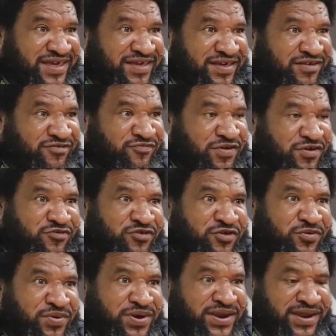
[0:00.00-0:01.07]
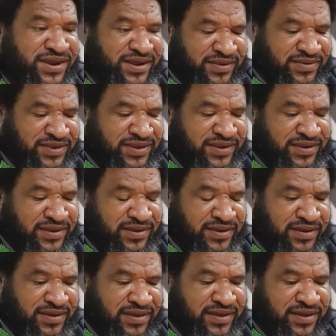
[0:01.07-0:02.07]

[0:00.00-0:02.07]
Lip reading: as far as generating the